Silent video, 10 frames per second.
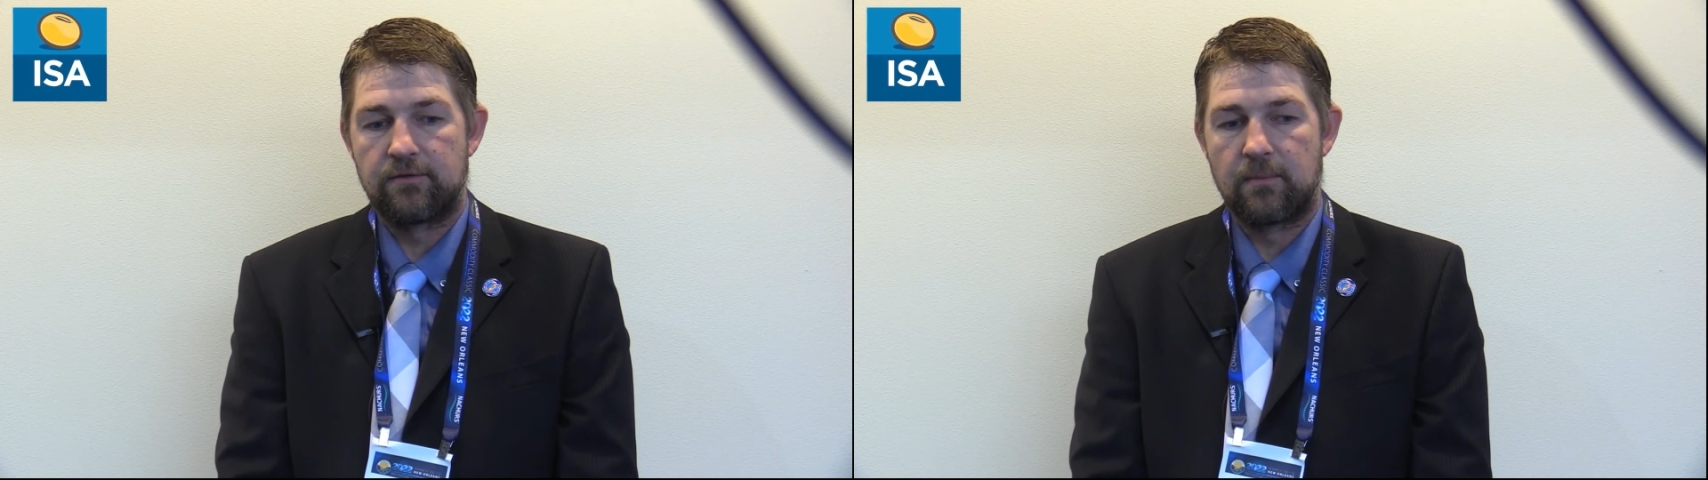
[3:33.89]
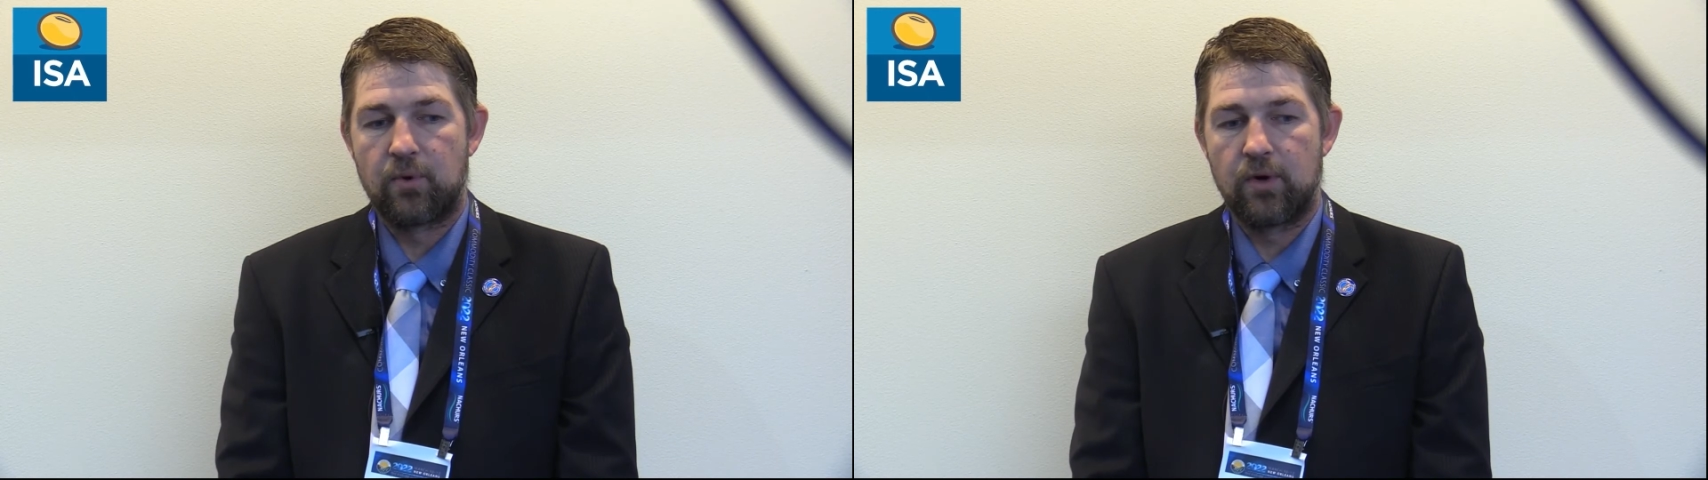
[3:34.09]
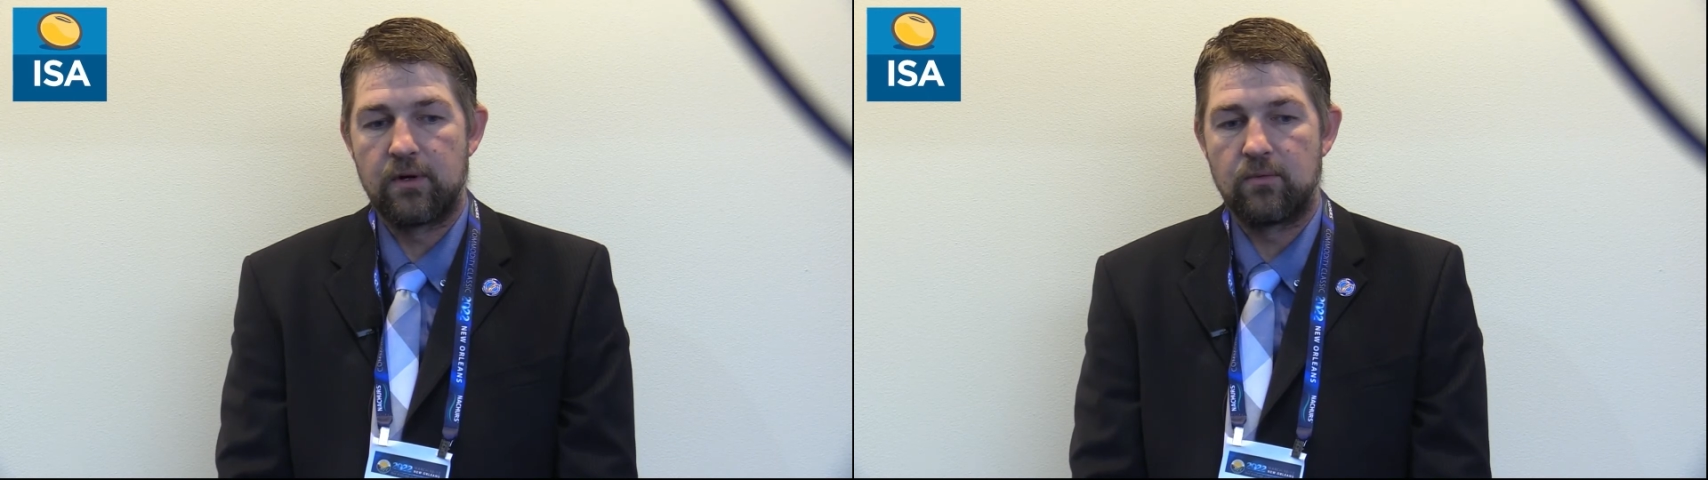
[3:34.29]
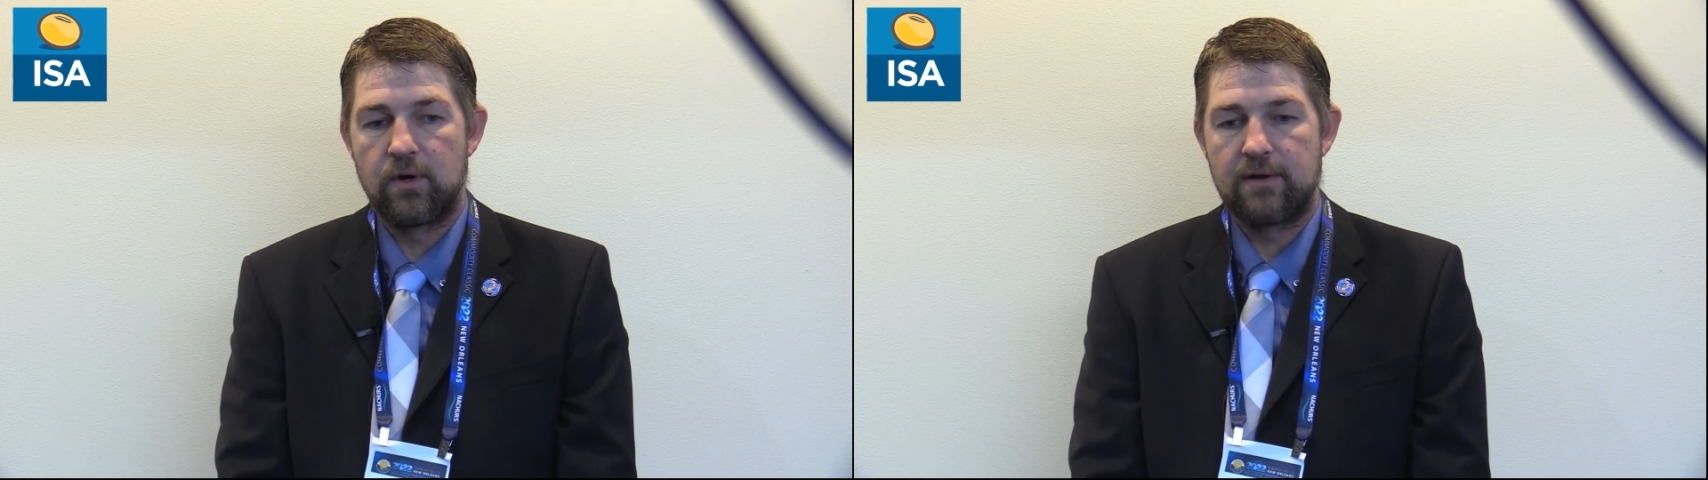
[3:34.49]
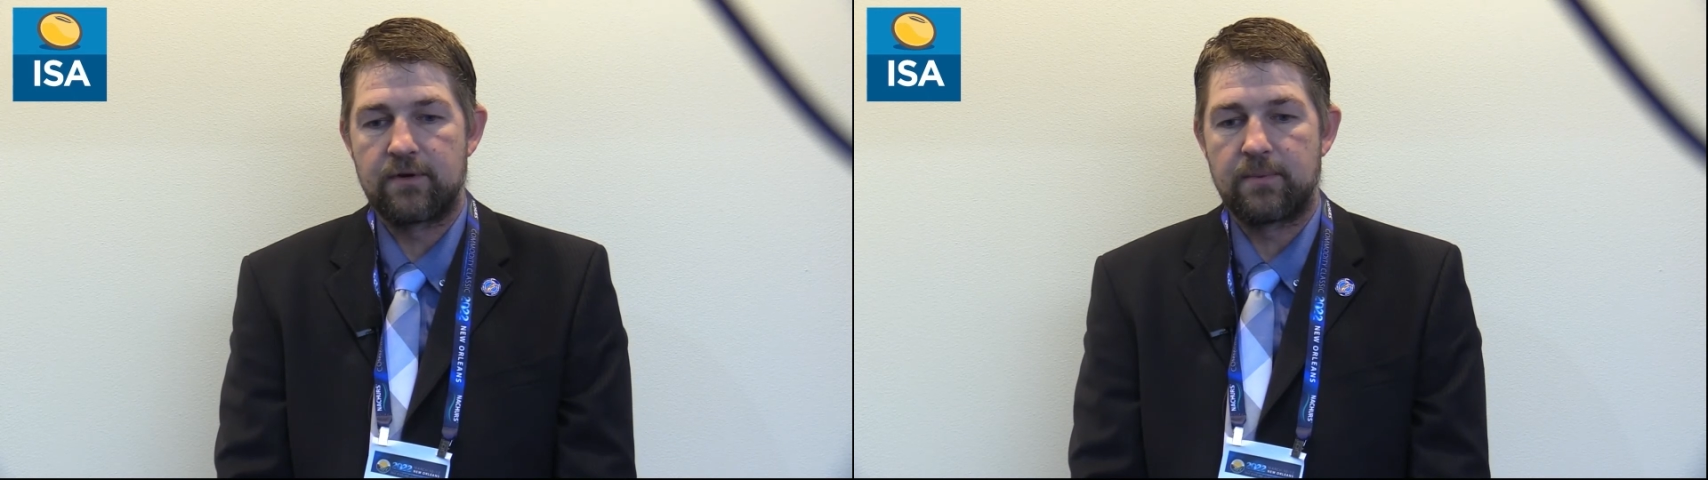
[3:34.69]
support
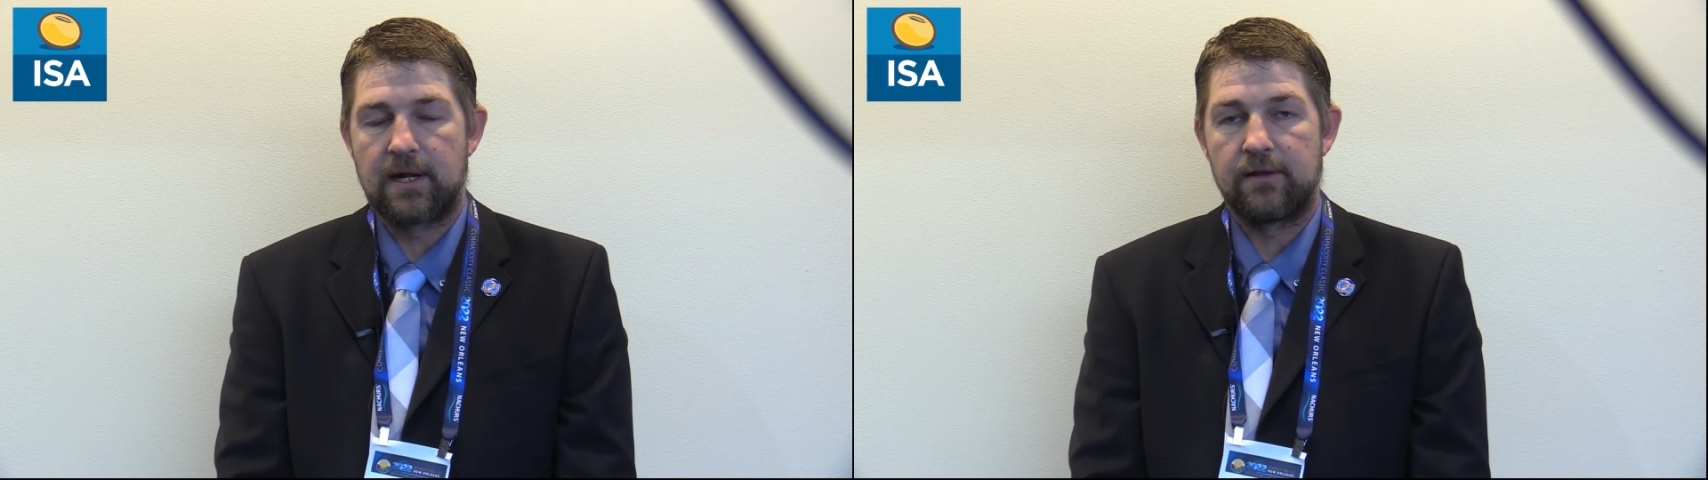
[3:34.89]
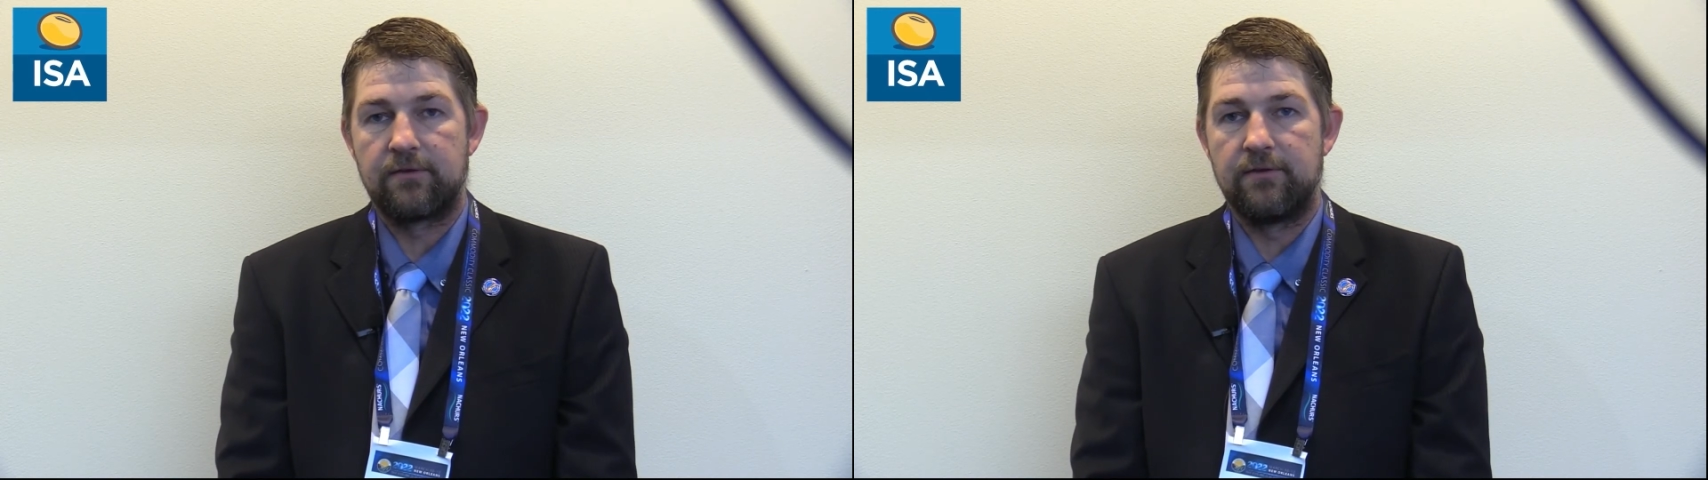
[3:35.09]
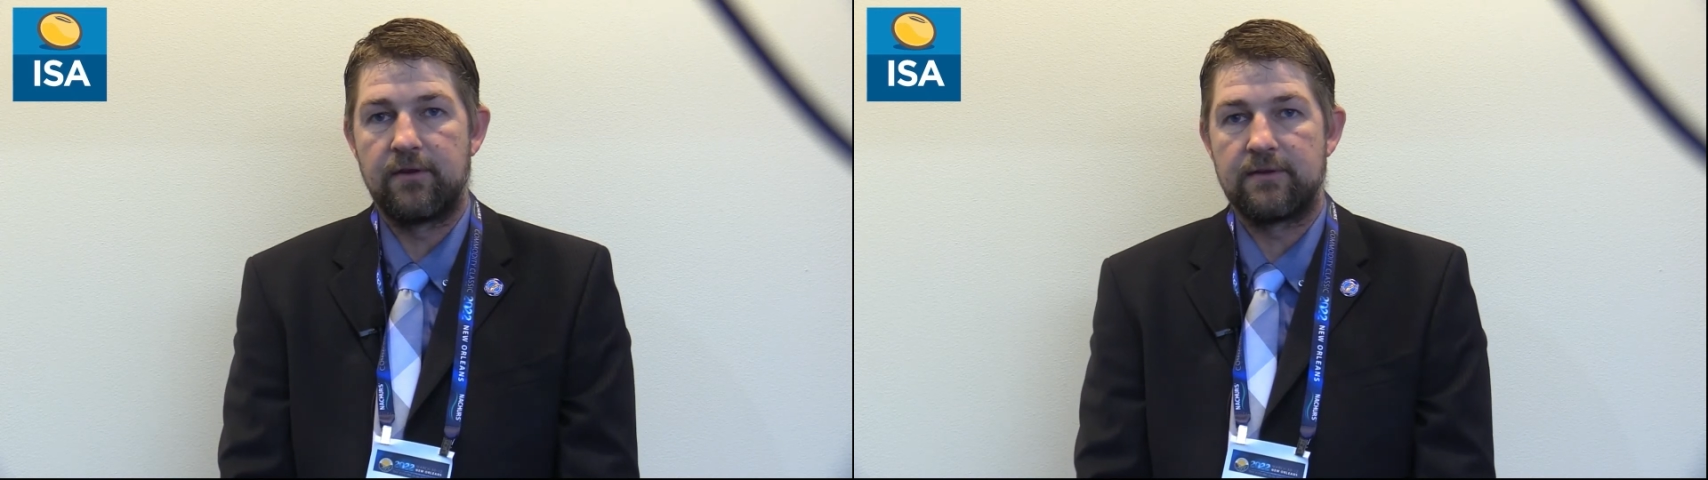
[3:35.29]
whatever policies